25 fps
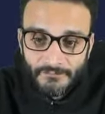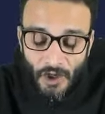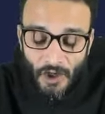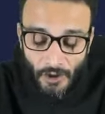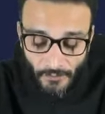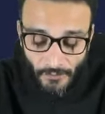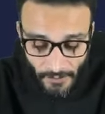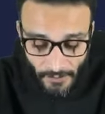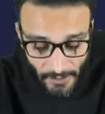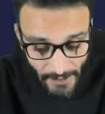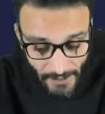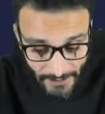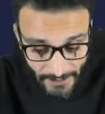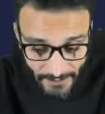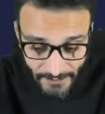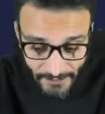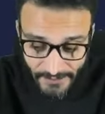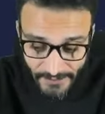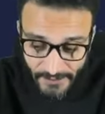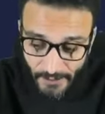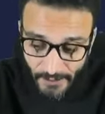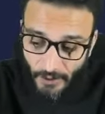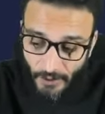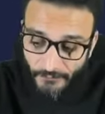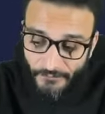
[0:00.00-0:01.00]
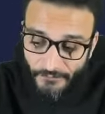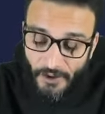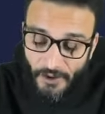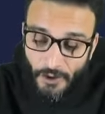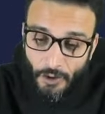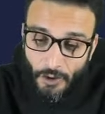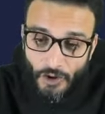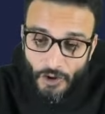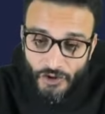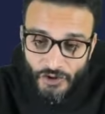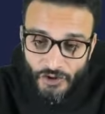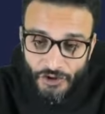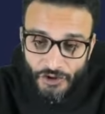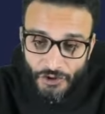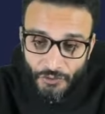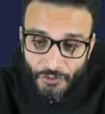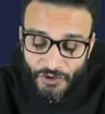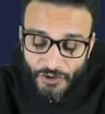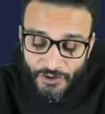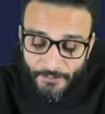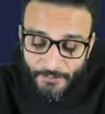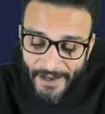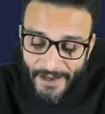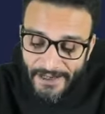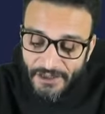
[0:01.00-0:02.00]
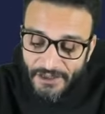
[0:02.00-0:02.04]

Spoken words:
And it's of a constitution